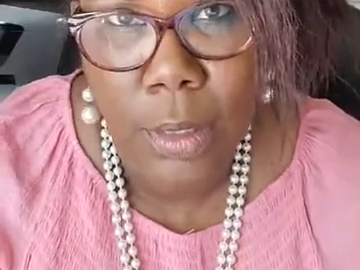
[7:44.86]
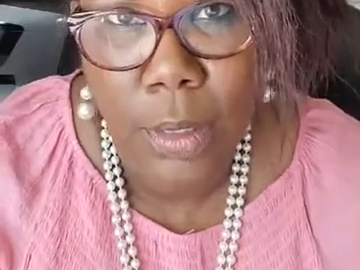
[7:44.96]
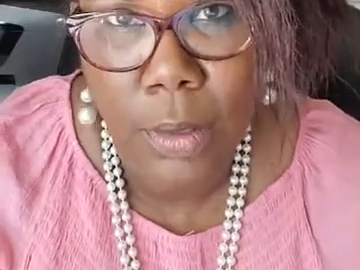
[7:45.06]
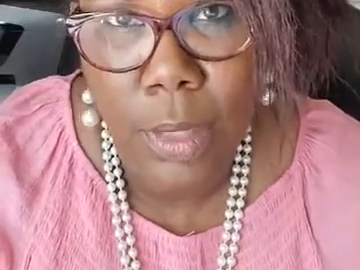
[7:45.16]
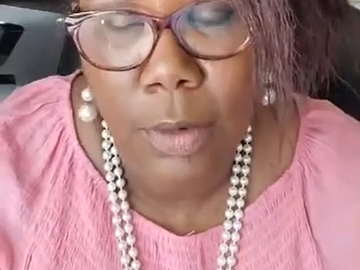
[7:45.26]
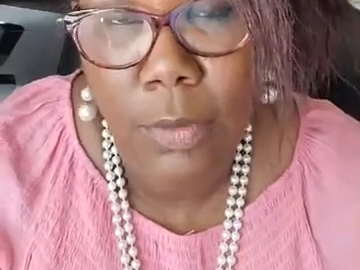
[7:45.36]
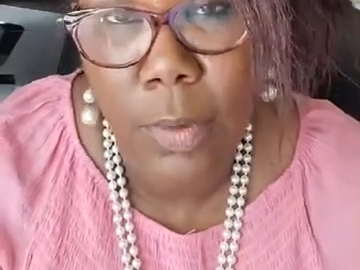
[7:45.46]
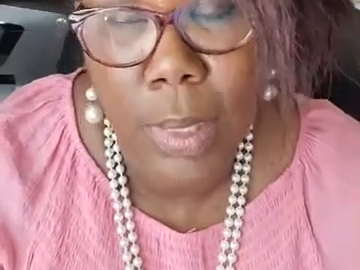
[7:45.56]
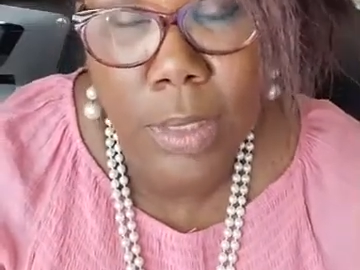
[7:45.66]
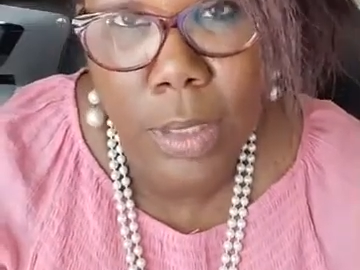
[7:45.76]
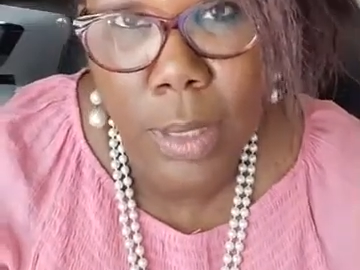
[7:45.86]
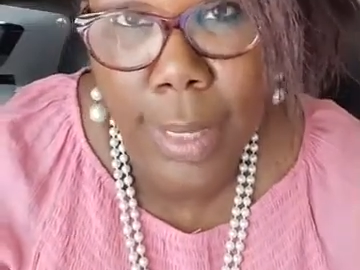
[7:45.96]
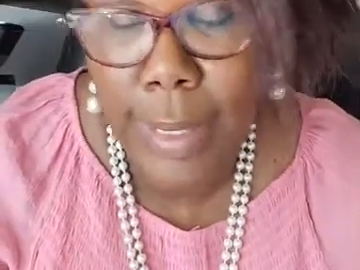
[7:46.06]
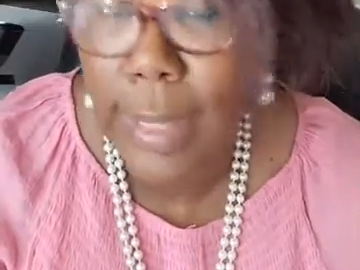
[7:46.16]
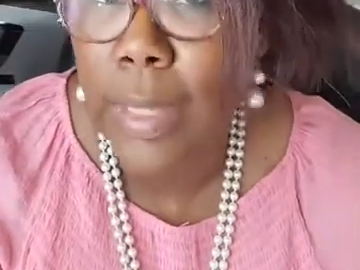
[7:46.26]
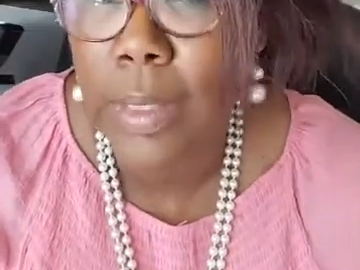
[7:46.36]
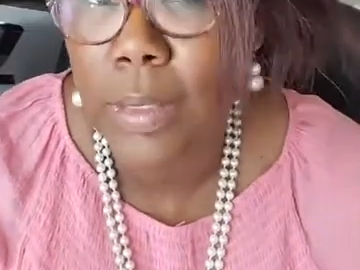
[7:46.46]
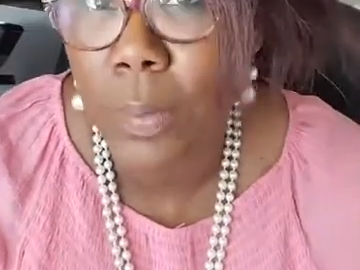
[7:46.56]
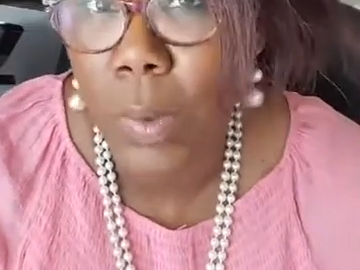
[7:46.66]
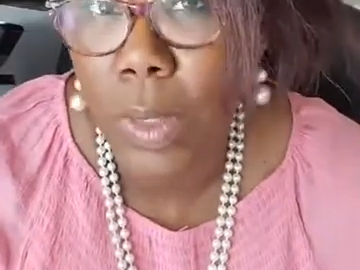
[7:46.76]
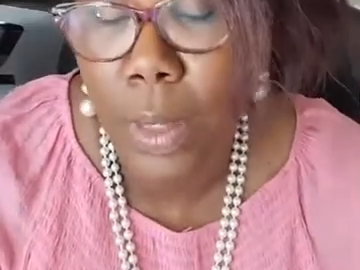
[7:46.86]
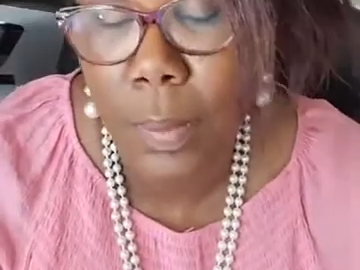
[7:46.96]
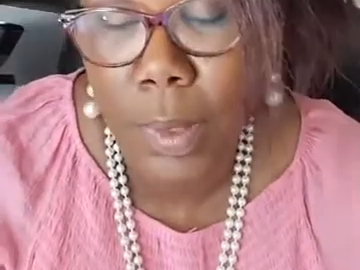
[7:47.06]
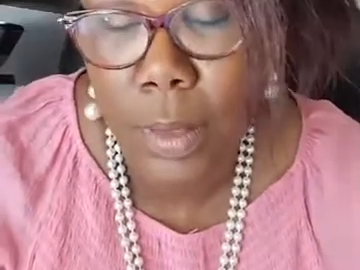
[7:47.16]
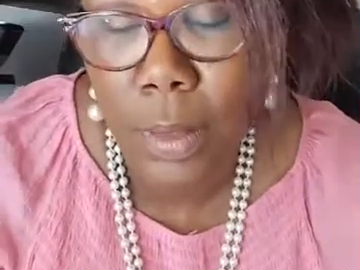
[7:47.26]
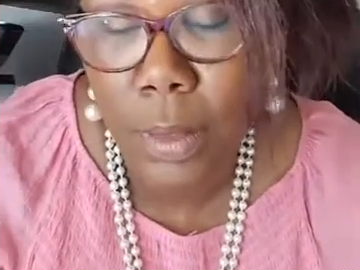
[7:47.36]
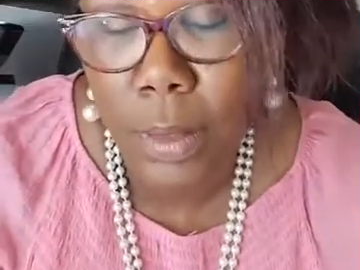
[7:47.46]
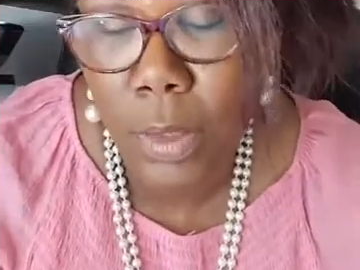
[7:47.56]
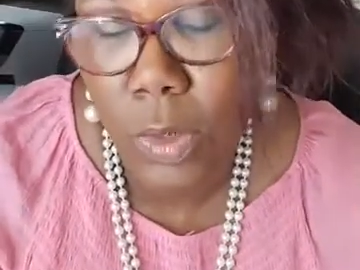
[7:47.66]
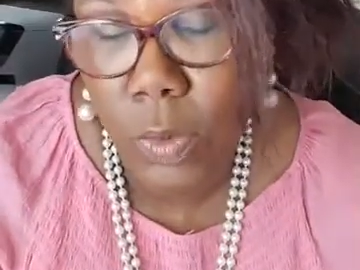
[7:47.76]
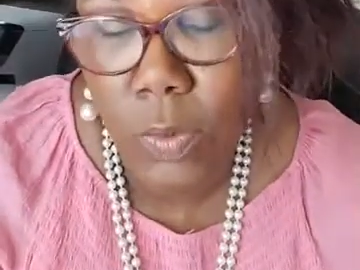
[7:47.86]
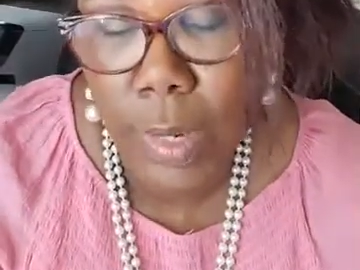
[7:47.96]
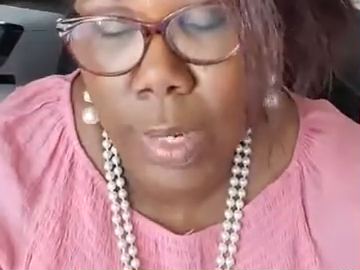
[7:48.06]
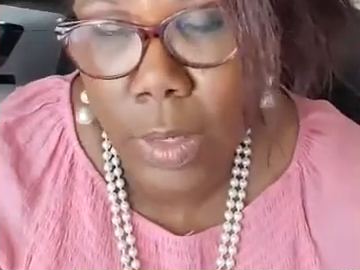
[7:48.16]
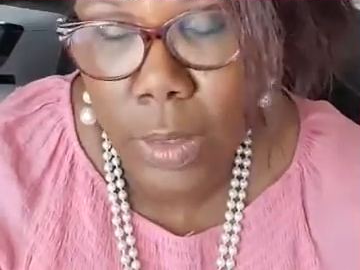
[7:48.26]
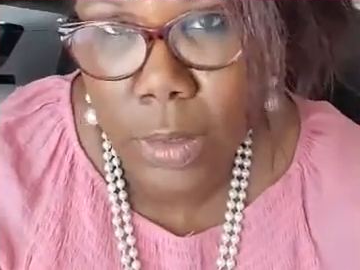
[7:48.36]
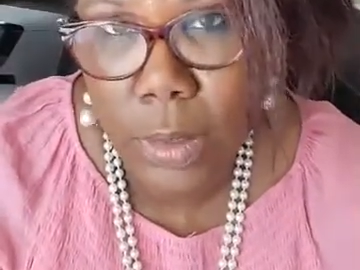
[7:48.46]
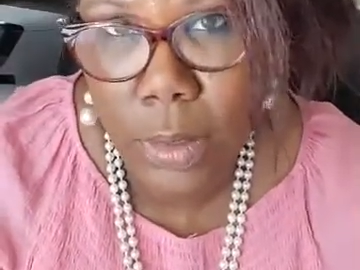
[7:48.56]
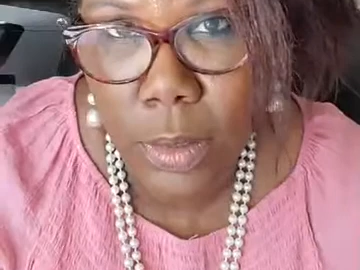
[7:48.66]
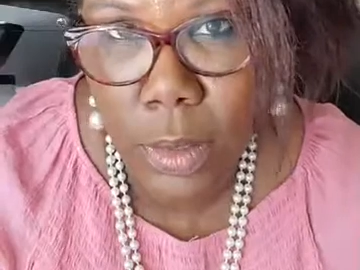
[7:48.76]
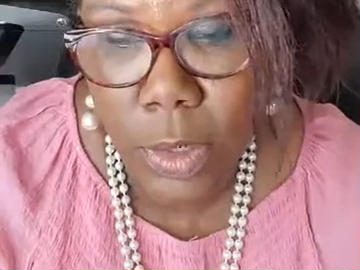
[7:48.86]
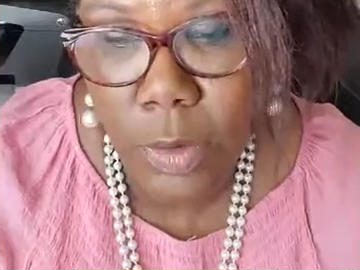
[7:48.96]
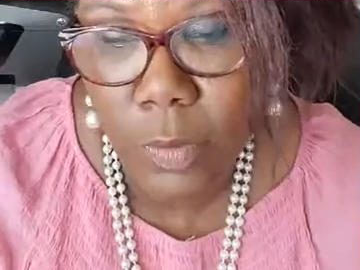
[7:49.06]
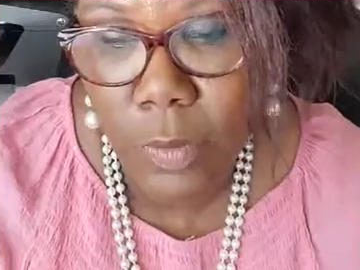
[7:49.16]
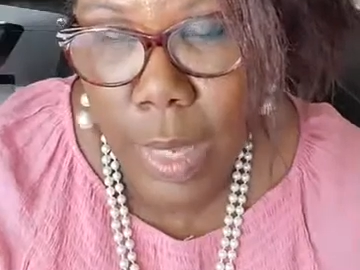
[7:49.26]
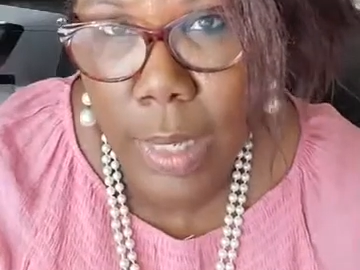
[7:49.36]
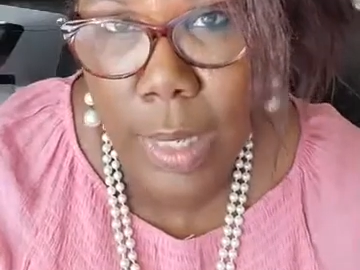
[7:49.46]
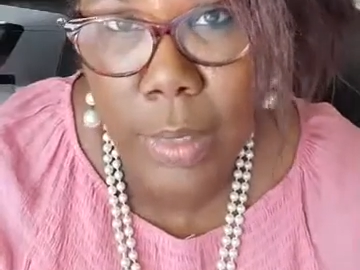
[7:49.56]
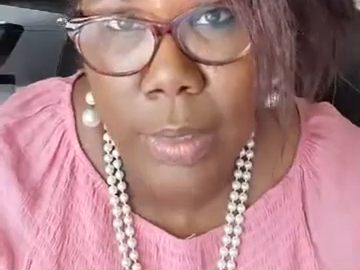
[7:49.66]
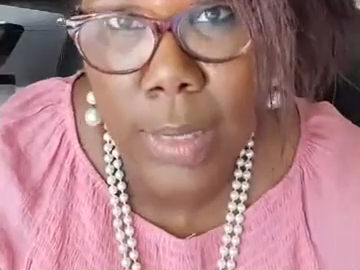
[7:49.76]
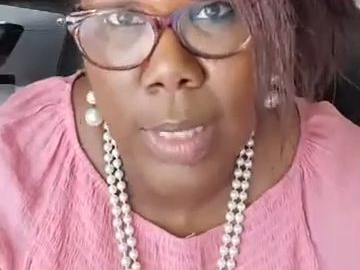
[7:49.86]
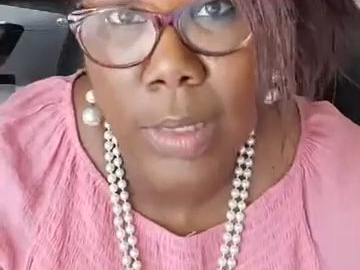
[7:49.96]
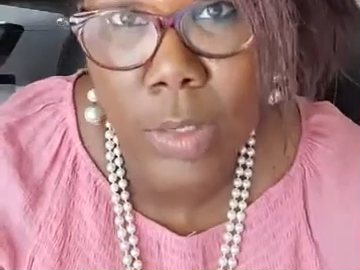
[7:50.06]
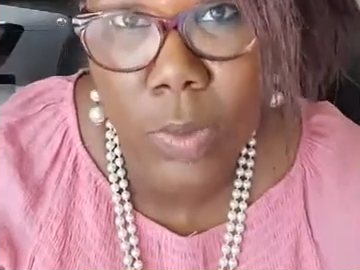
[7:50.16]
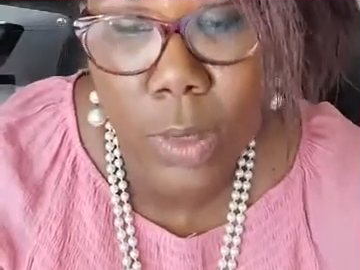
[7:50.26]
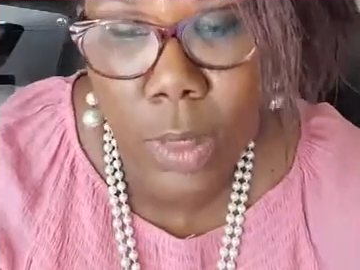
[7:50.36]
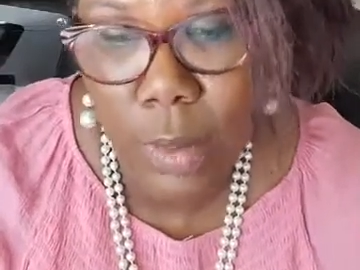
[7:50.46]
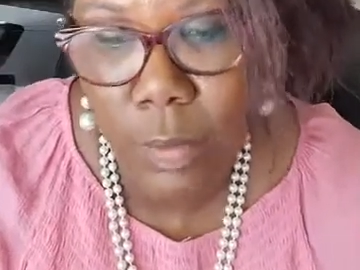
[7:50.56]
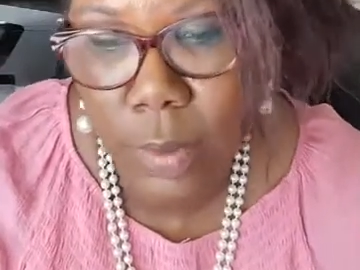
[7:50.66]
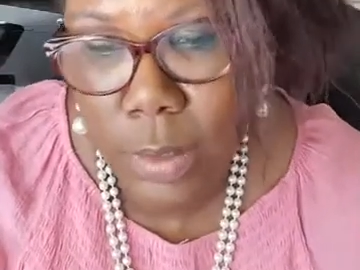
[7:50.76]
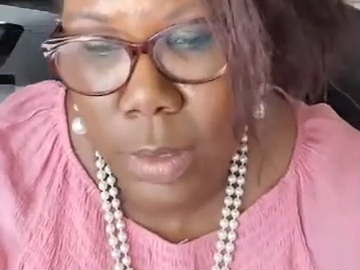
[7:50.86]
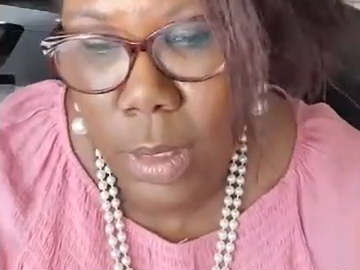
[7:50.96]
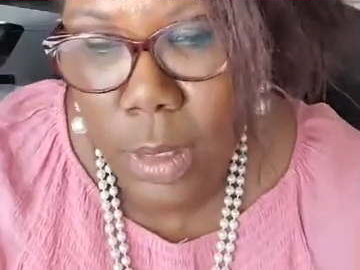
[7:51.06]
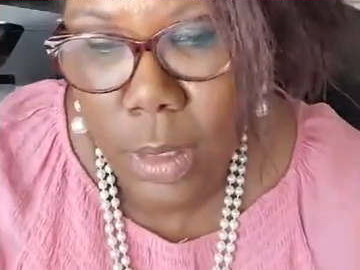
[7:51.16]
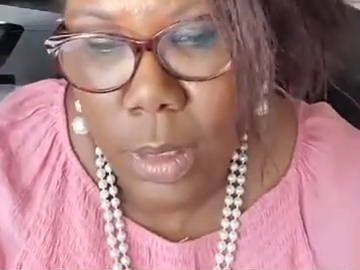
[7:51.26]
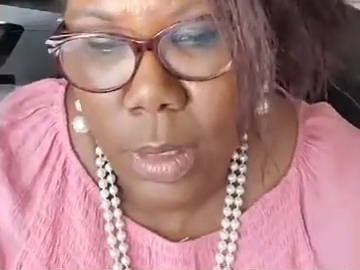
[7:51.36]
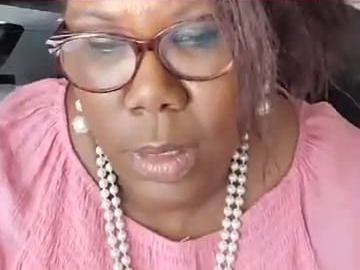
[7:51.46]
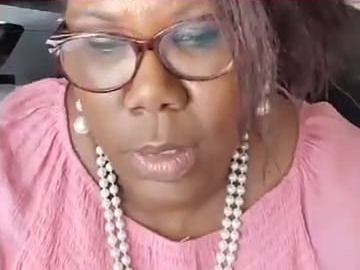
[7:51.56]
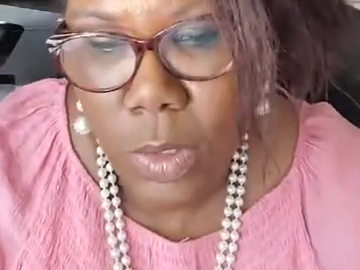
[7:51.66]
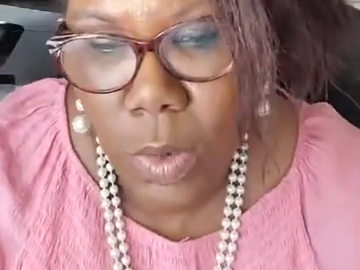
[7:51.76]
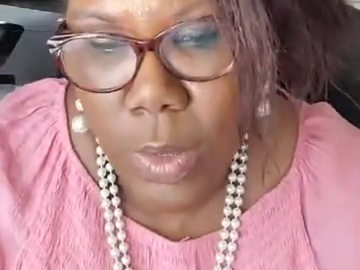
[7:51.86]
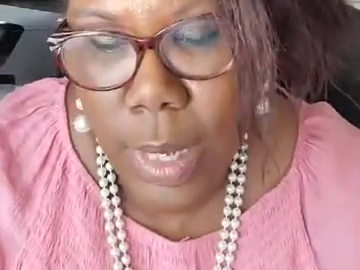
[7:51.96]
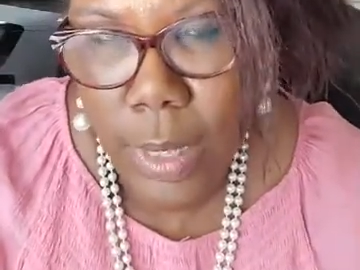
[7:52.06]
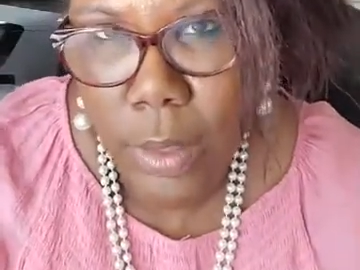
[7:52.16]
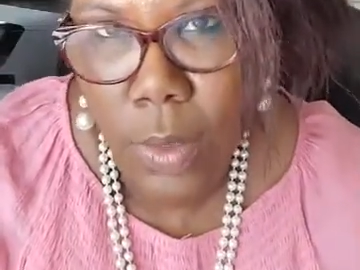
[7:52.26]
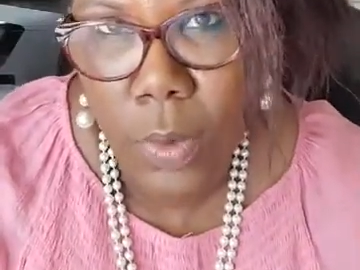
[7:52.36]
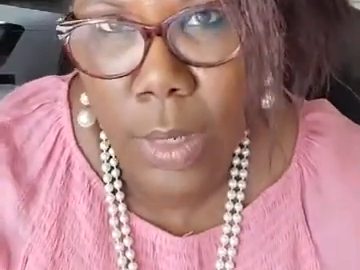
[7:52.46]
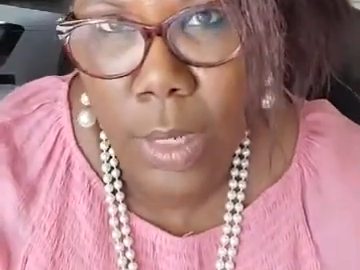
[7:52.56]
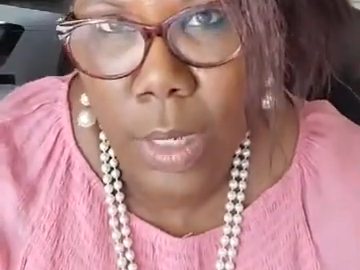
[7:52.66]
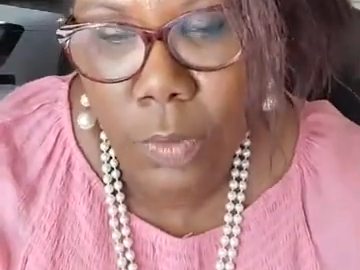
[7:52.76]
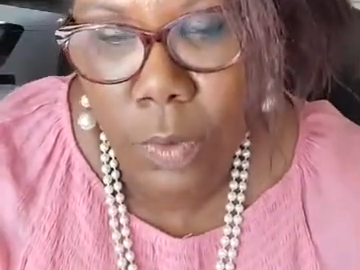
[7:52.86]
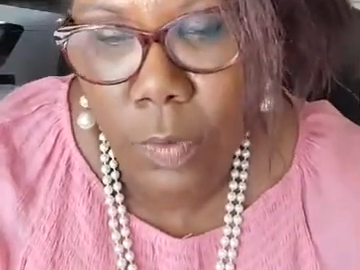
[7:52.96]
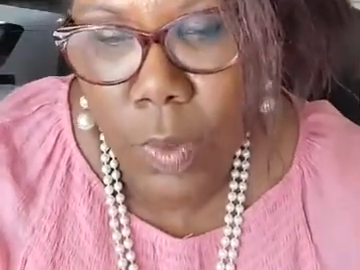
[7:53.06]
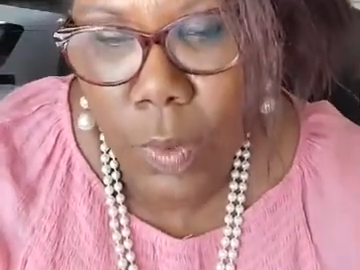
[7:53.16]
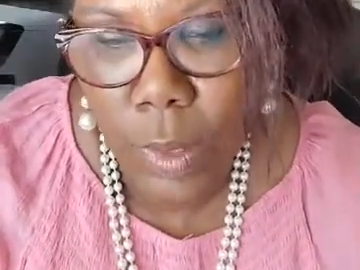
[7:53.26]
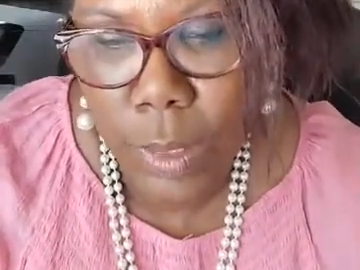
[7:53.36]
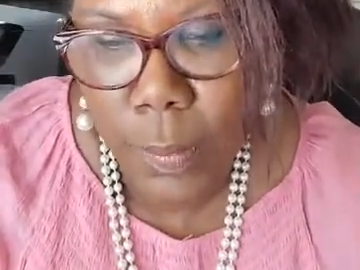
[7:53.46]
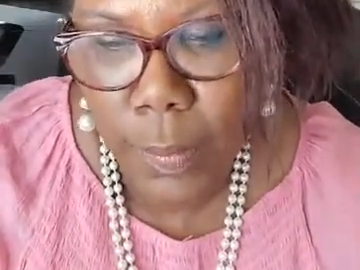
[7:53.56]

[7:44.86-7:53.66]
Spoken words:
the information they need to pull up your records, your file, and send it to our office so that the lawyer can review it.